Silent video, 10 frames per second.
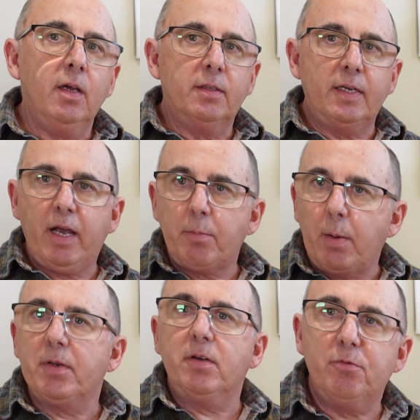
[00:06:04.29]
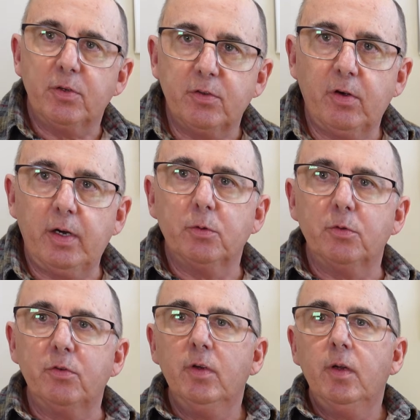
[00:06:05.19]
They come up at different
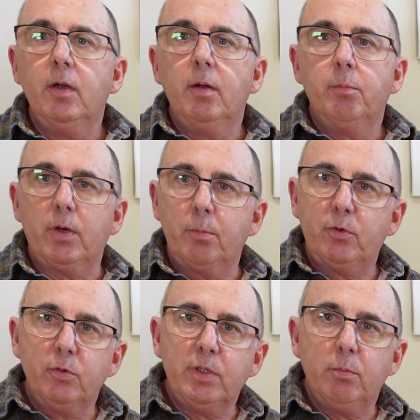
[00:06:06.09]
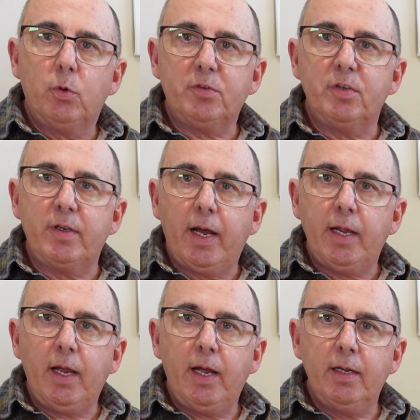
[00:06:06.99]
cycles, but I'm doing them all
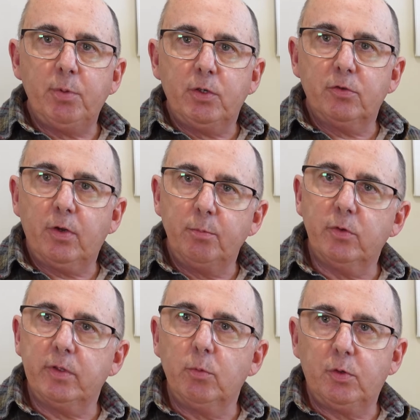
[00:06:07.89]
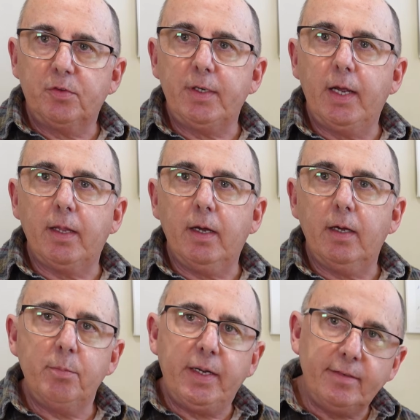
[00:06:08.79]
today, and because I'm doing them all together,
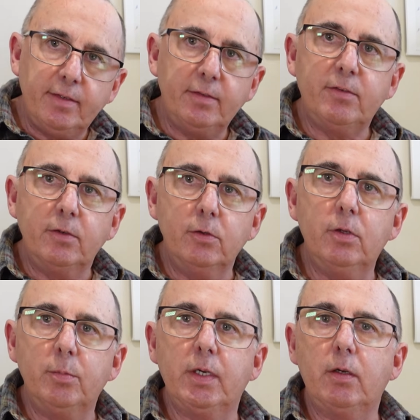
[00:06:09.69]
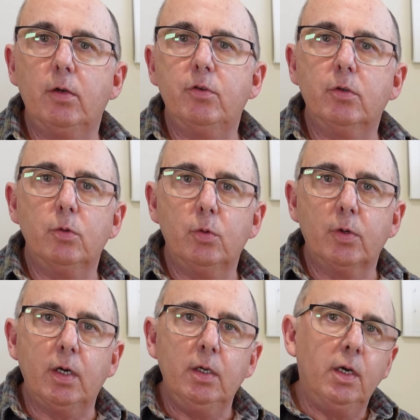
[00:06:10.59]
it makes sense to do them in a logical
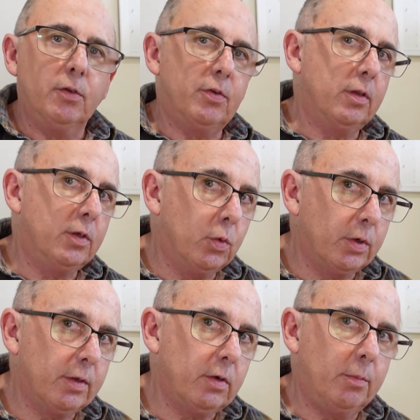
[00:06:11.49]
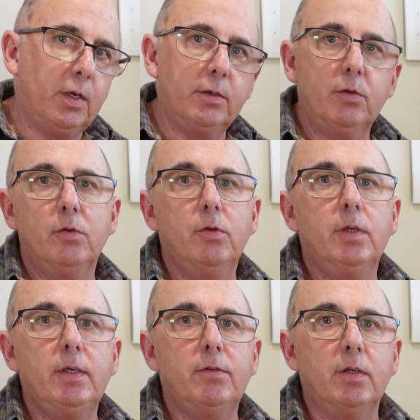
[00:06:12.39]
order. And so the order that I'm going to do
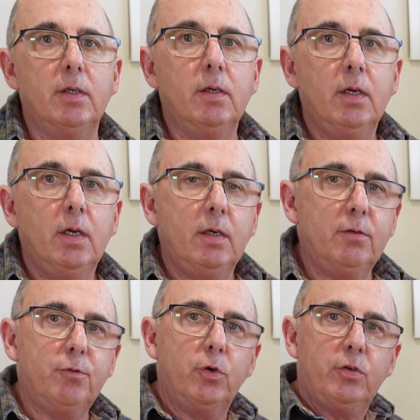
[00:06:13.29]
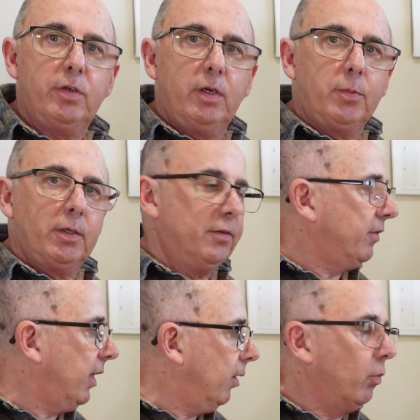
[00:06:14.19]
these in is, firstly, I'm going to
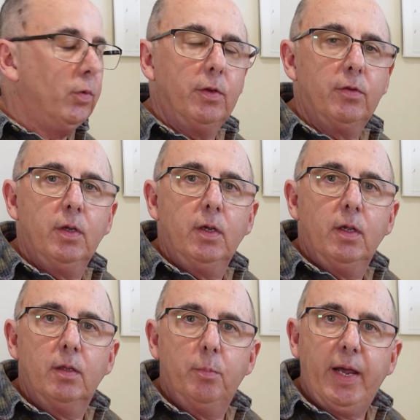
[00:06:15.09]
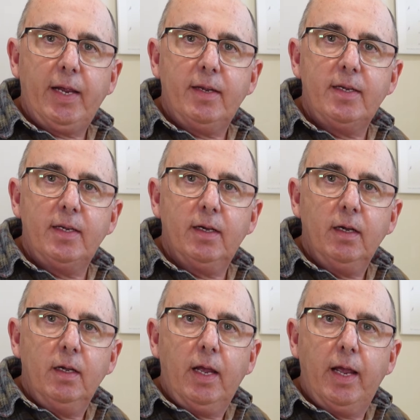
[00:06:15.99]
start with the back here
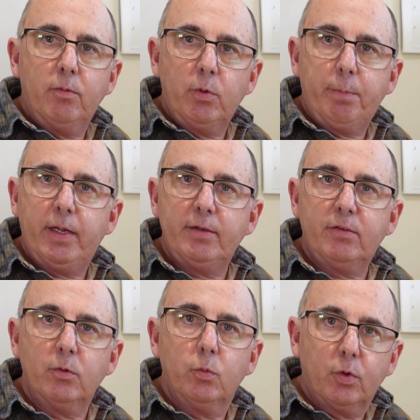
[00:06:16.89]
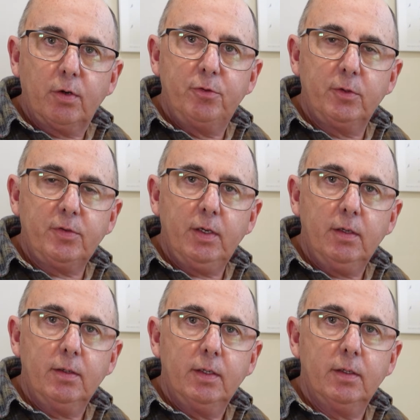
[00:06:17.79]
and replace the water filter
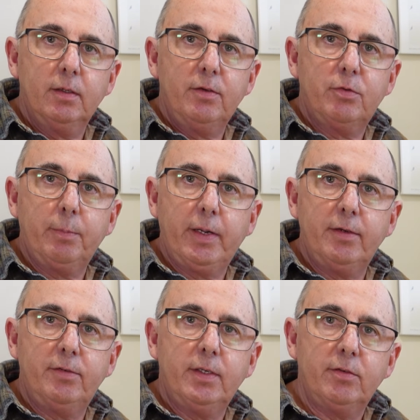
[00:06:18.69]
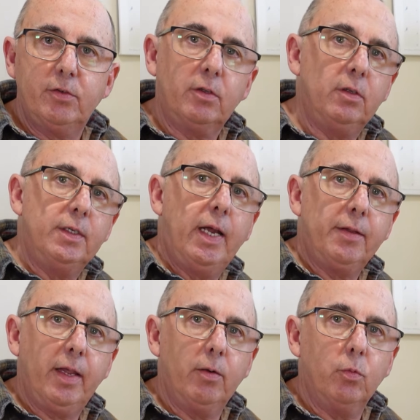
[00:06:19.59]
that needs replacing and just clean
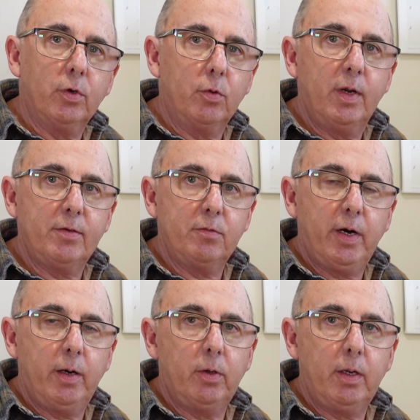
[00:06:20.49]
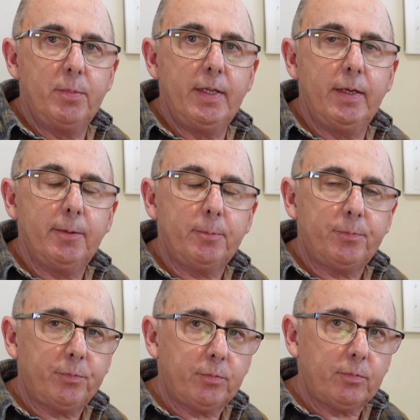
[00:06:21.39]
out that water reservoir while I'm in there.
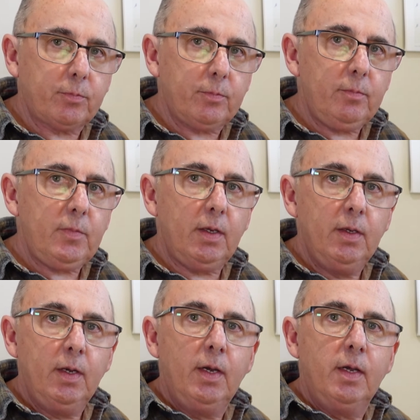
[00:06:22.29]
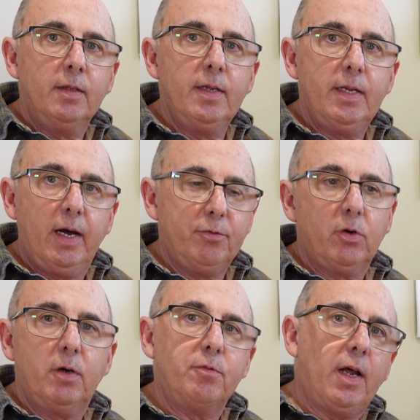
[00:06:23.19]
Then
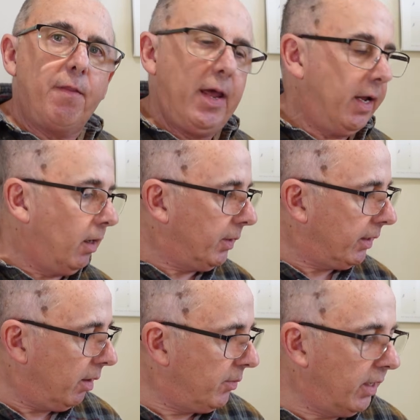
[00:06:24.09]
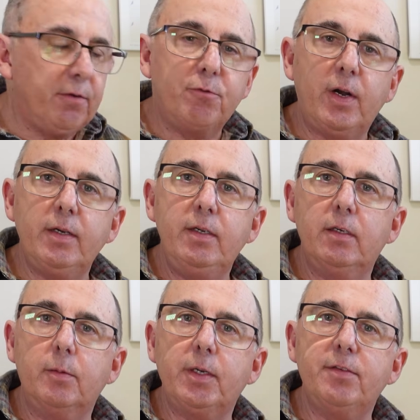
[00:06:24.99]
after I've done that, I'm going to come around the front here
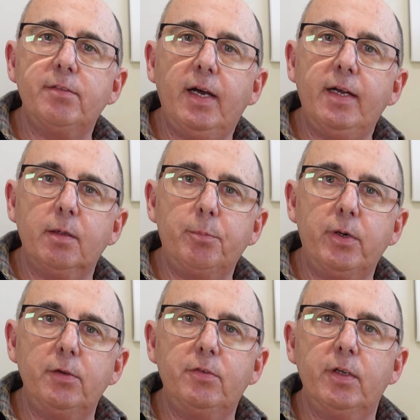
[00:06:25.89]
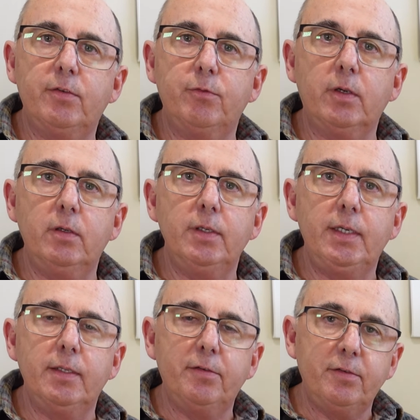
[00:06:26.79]
and I'm going to start the process for
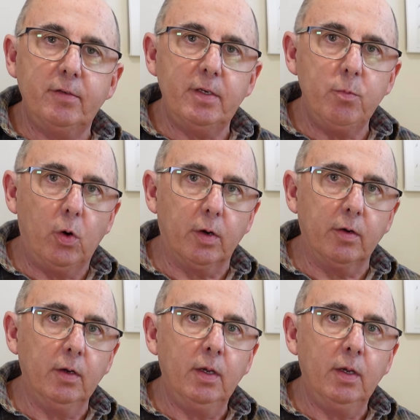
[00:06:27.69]
cleaning the steam wand.